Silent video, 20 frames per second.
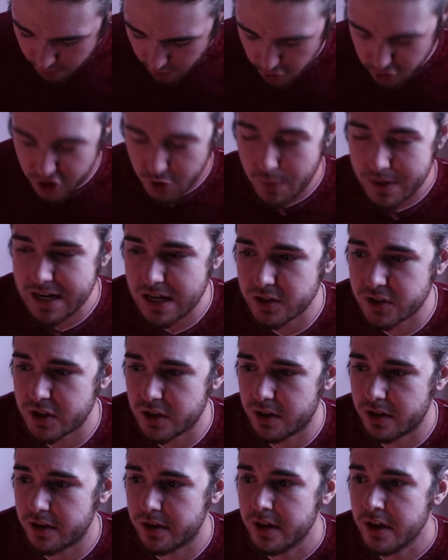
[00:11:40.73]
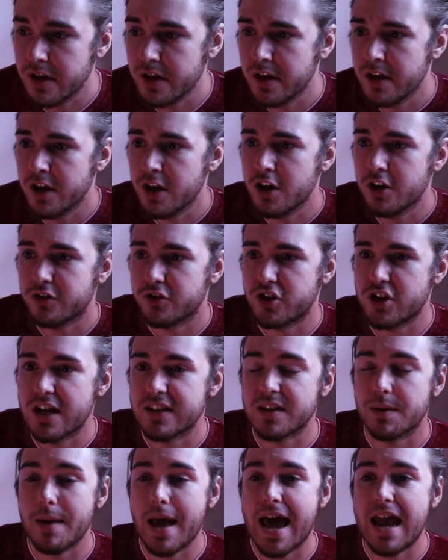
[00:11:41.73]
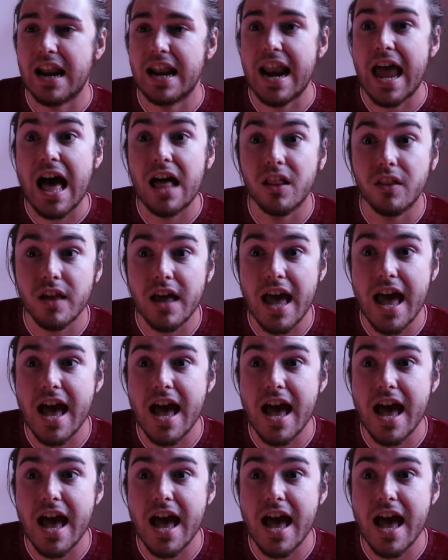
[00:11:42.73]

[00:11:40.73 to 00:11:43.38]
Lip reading: She went down she ends up at an